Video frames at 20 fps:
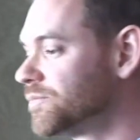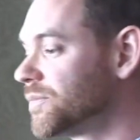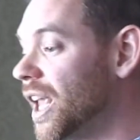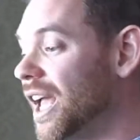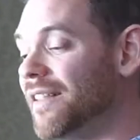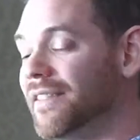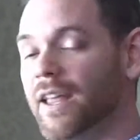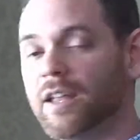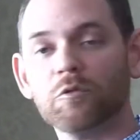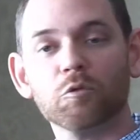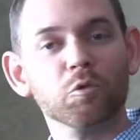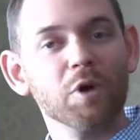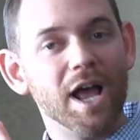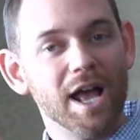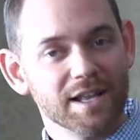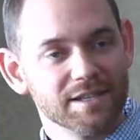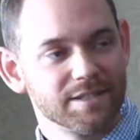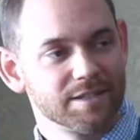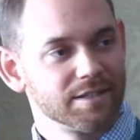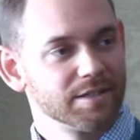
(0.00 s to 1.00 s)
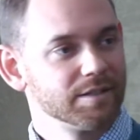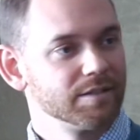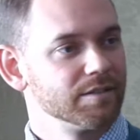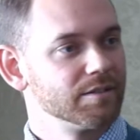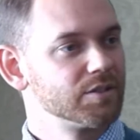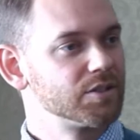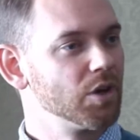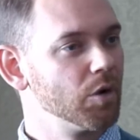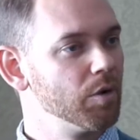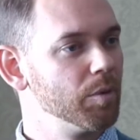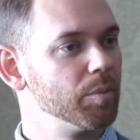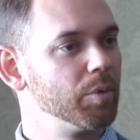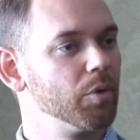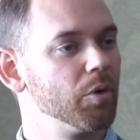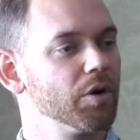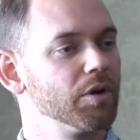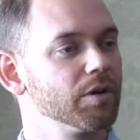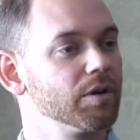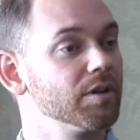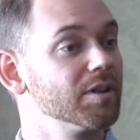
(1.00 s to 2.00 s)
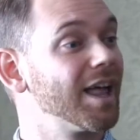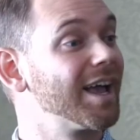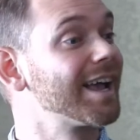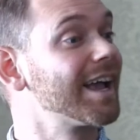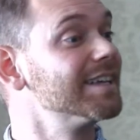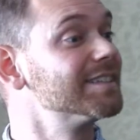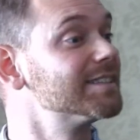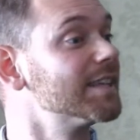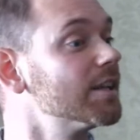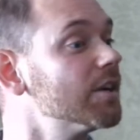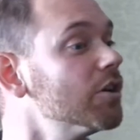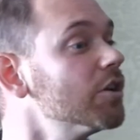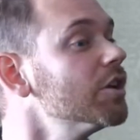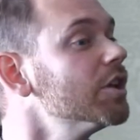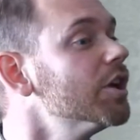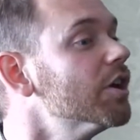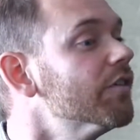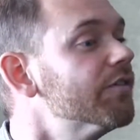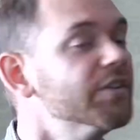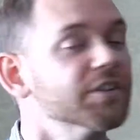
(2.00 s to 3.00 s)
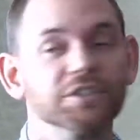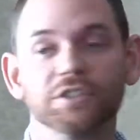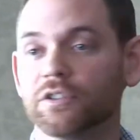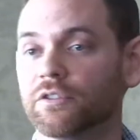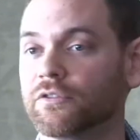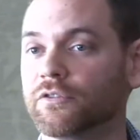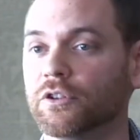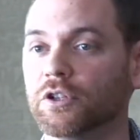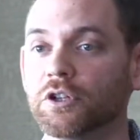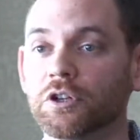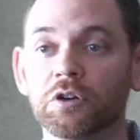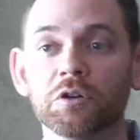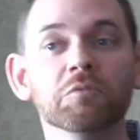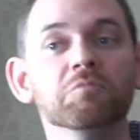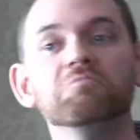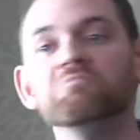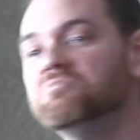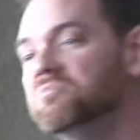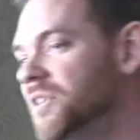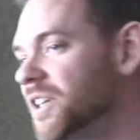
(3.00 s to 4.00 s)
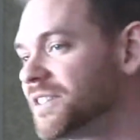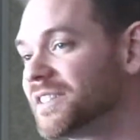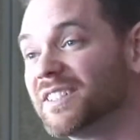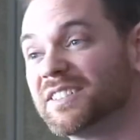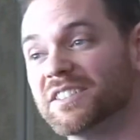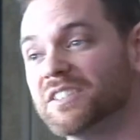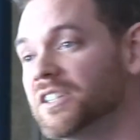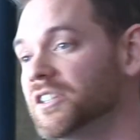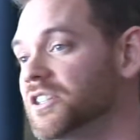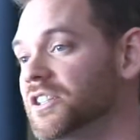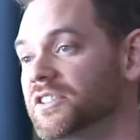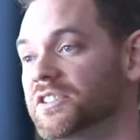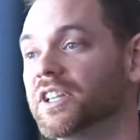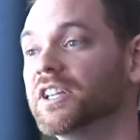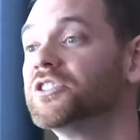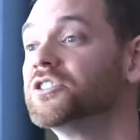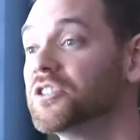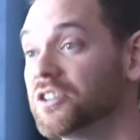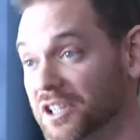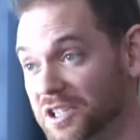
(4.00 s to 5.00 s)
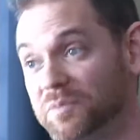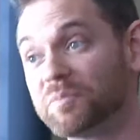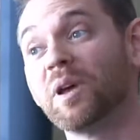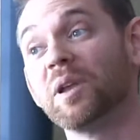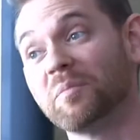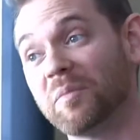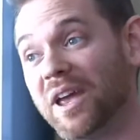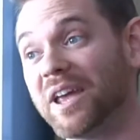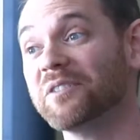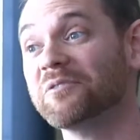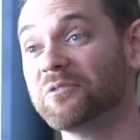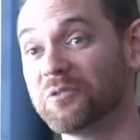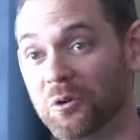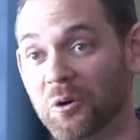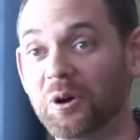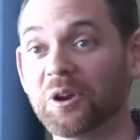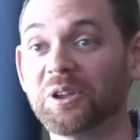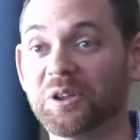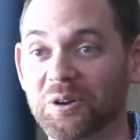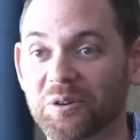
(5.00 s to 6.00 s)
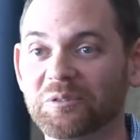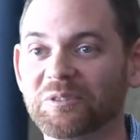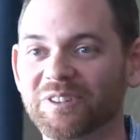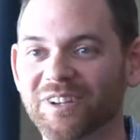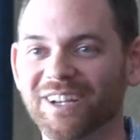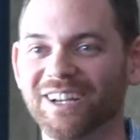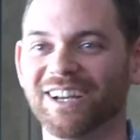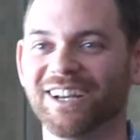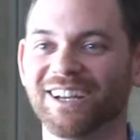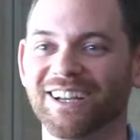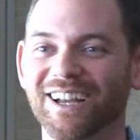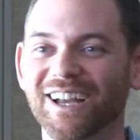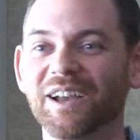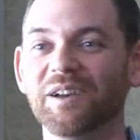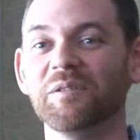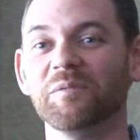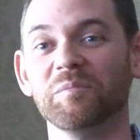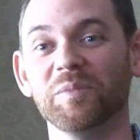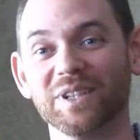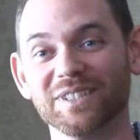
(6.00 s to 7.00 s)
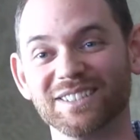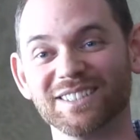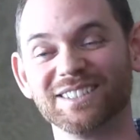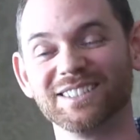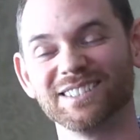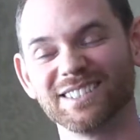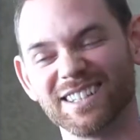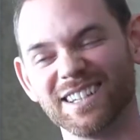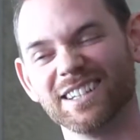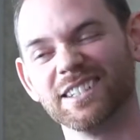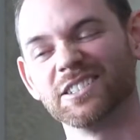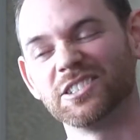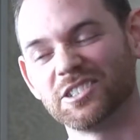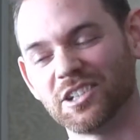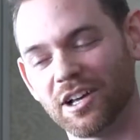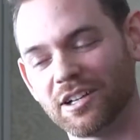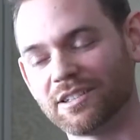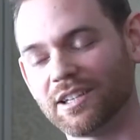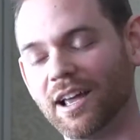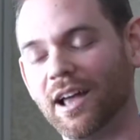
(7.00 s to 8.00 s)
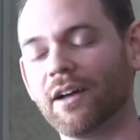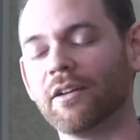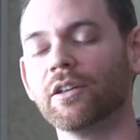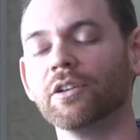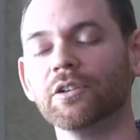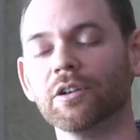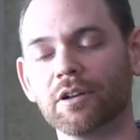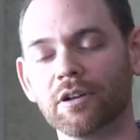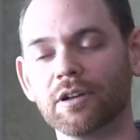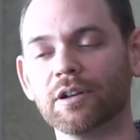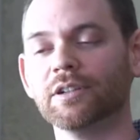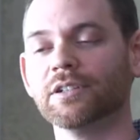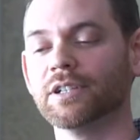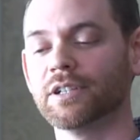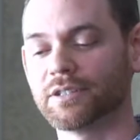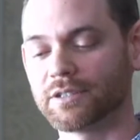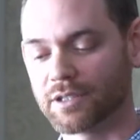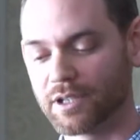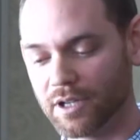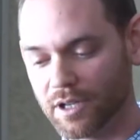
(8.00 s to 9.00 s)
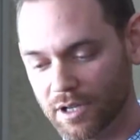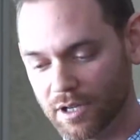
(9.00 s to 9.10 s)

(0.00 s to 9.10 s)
And then rest. So important. Like I said earlier, if it's the flu, this isn't a decision. It's been made for you. Business is getting shut down, and you're going to just